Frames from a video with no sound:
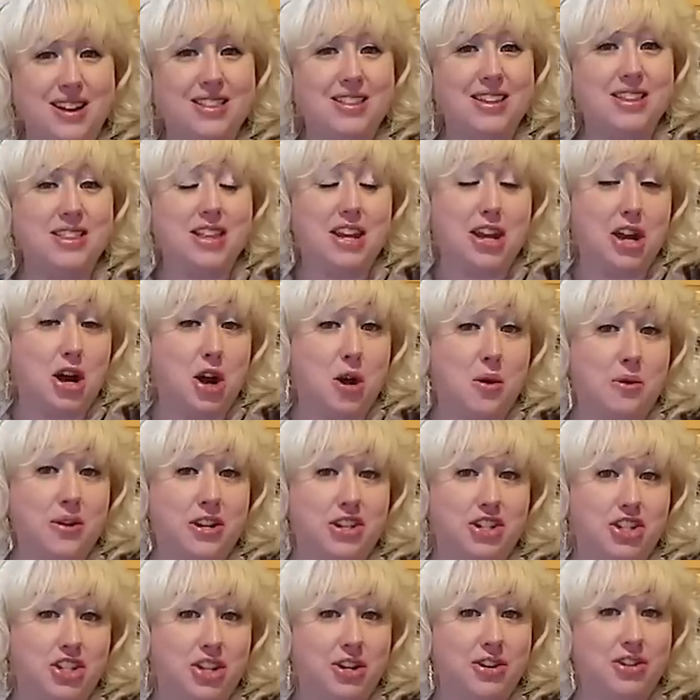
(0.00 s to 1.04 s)
Nothing that I
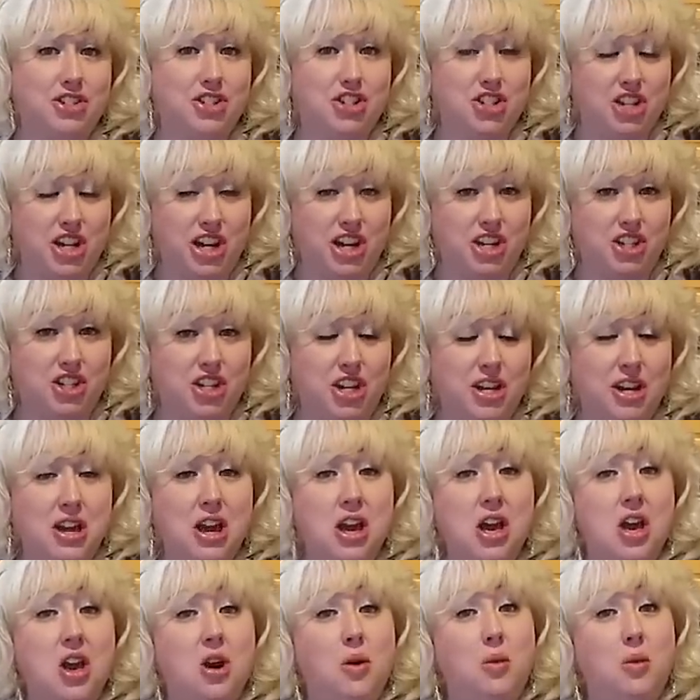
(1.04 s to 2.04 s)
already share is changing.